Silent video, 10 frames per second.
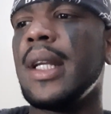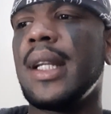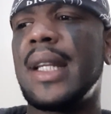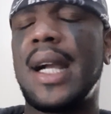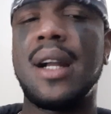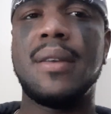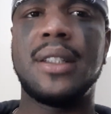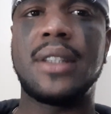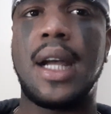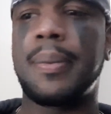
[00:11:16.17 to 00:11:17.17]
The
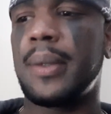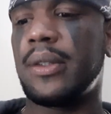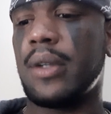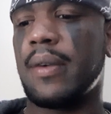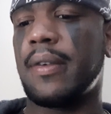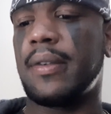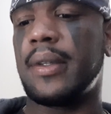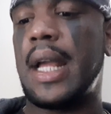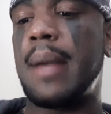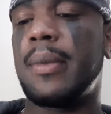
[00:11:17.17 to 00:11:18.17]
IRS operates off of
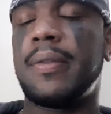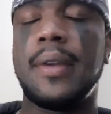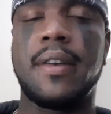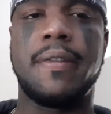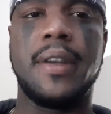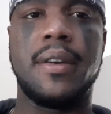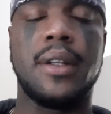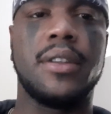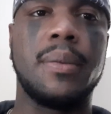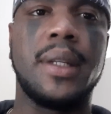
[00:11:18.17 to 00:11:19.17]
an atmosphere of fear and
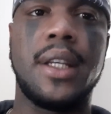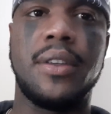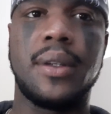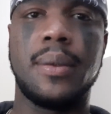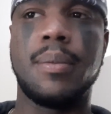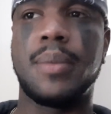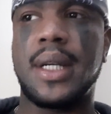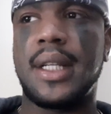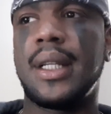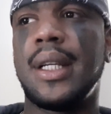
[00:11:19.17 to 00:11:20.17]
intimidation,
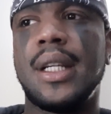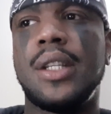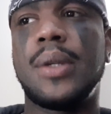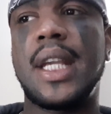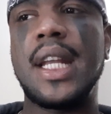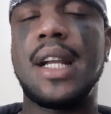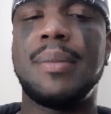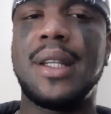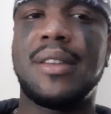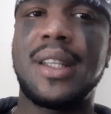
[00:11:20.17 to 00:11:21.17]
but you cannot
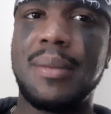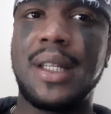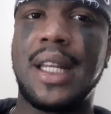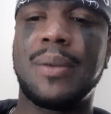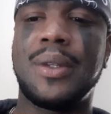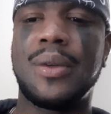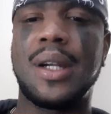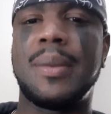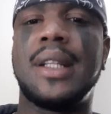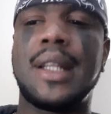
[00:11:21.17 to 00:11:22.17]
be intimidated when you
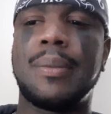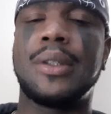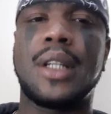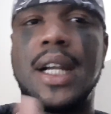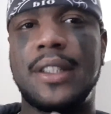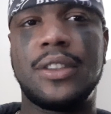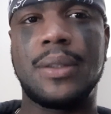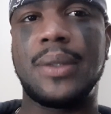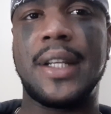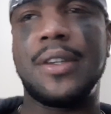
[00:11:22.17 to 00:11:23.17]
come at them with the
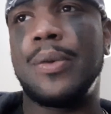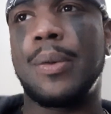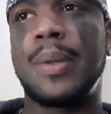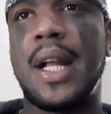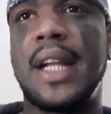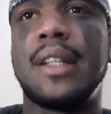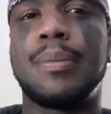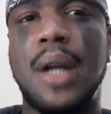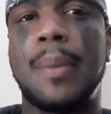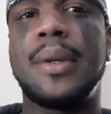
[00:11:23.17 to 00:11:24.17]
concept that you are applying the
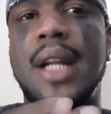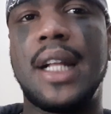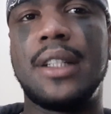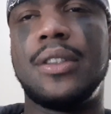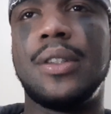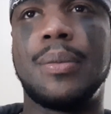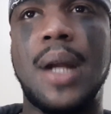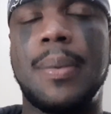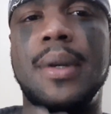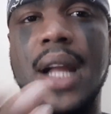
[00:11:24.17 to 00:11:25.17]
proper knowledge. The
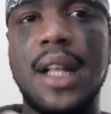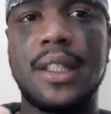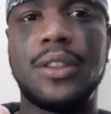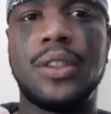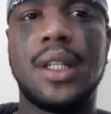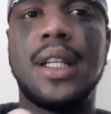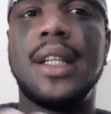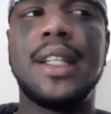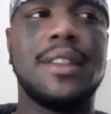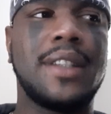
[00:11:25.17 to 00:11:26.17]
proper knowledge
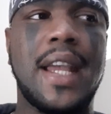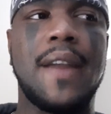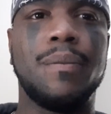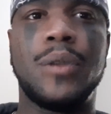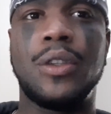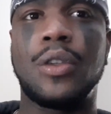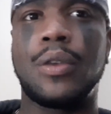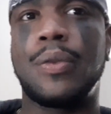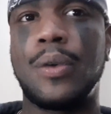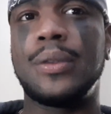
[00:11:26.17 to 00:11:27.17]
is that these are the
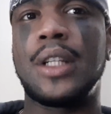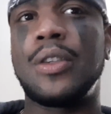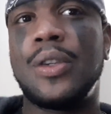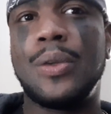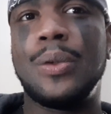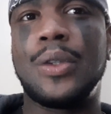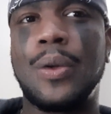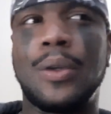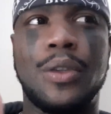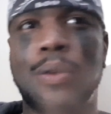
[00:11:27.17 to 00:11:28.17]
forms that you use in
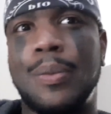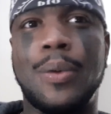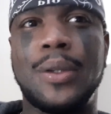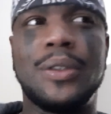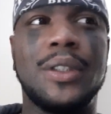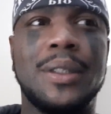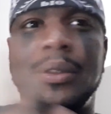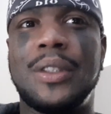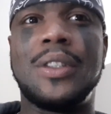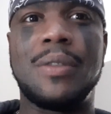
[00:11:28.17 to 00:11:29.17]
order to report to
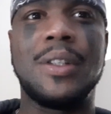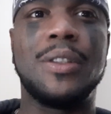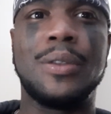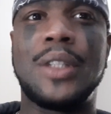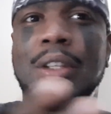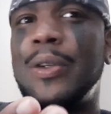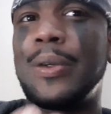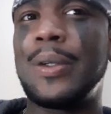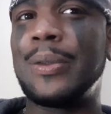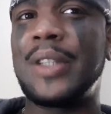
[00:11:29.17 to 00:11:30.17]
those individuals that you
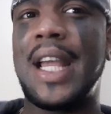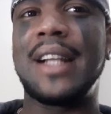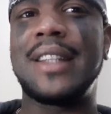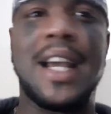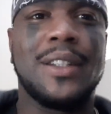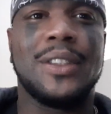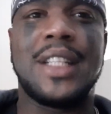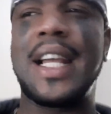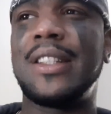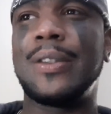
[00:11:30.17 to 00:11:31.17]
don't owe tax. How is
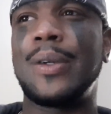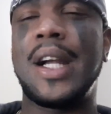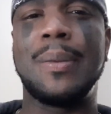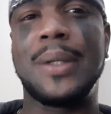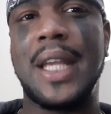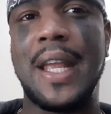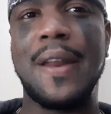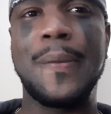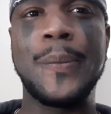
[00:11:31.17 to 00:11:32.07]
that so complicated?